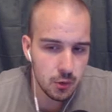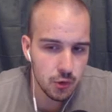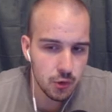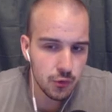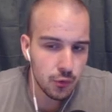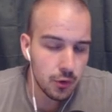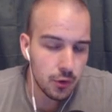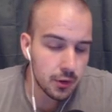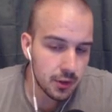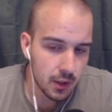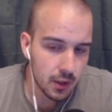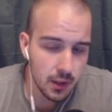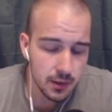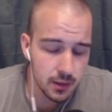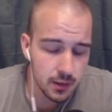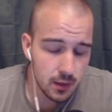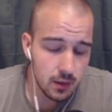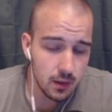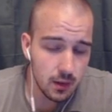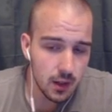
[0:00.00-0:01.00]
for
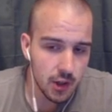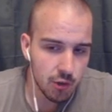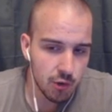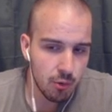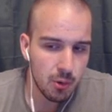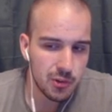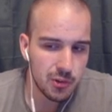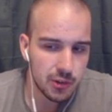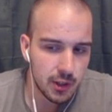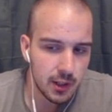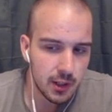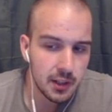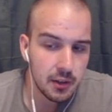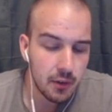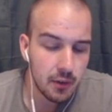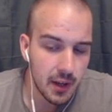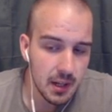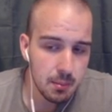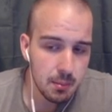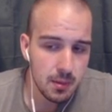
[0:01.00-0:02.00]
utility, as well as healing
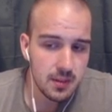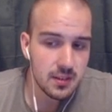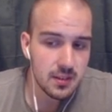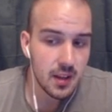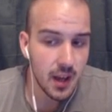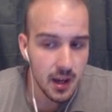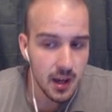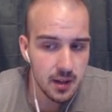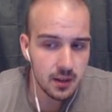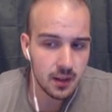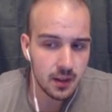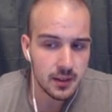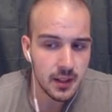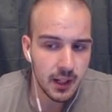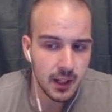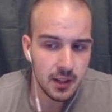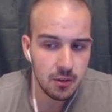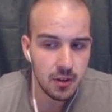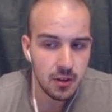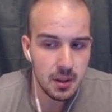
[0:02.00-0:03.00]
your enemies and
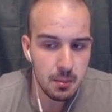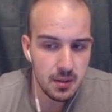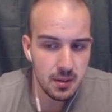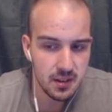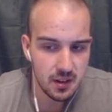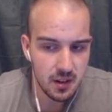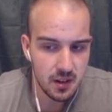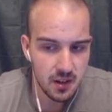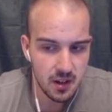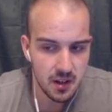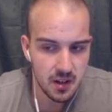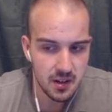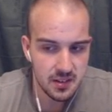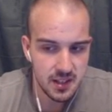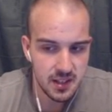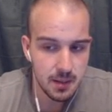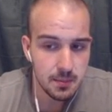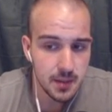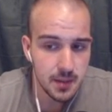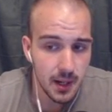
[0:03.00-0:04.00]
attacking your enemies at the
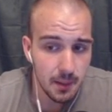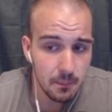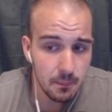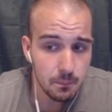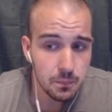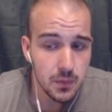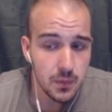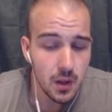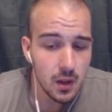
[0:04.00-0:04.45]
same time.